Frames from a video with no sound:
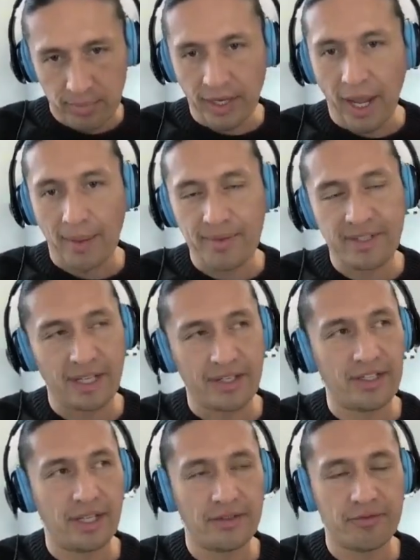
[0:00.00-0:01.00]
perhaps
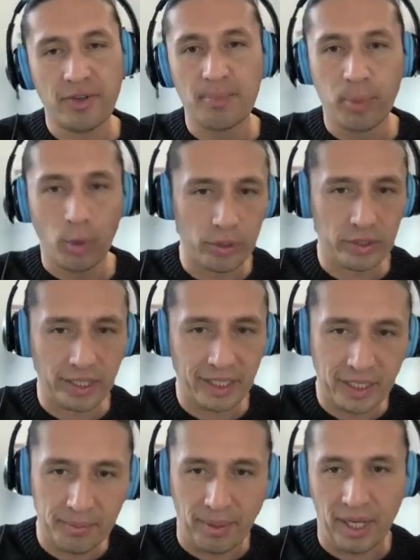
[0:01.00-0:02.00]
such as
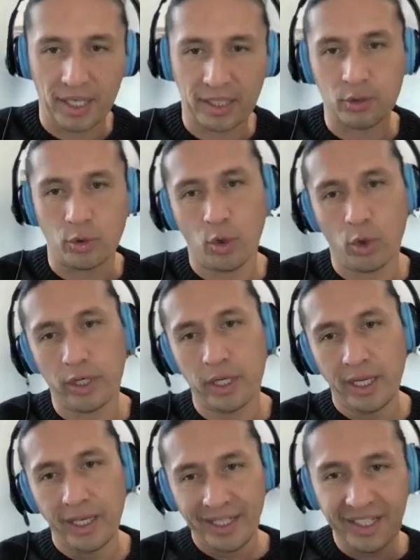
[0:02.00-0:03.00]
reporting impact or